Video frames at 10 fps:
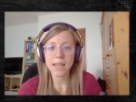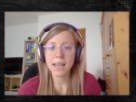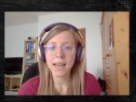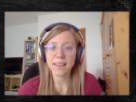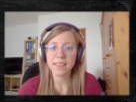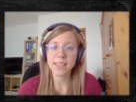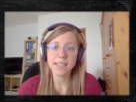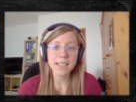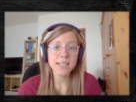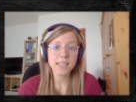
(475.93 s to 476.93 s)
And the
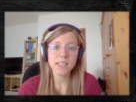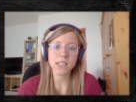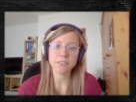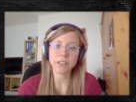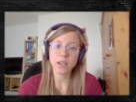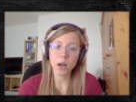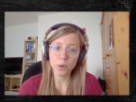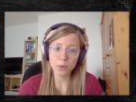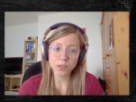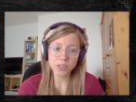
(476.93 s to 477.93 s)
distance of a
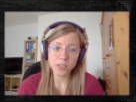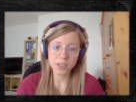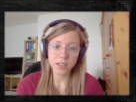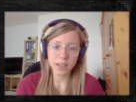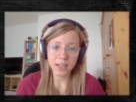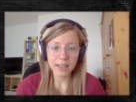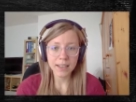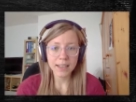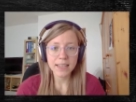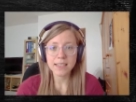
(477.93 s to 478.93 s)
code
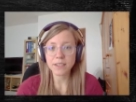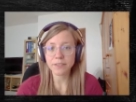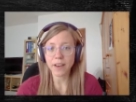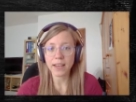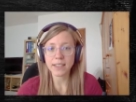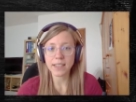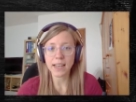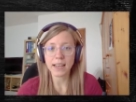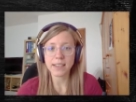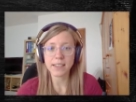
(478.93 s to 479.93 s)
is defined
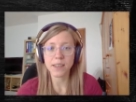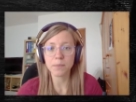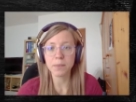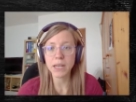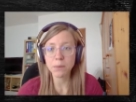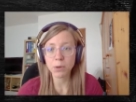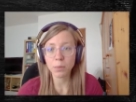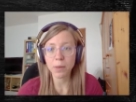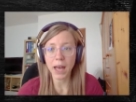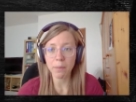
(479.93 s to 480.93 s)
as the
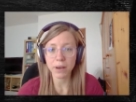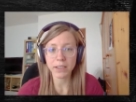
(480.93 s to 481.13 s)
minimum Hamming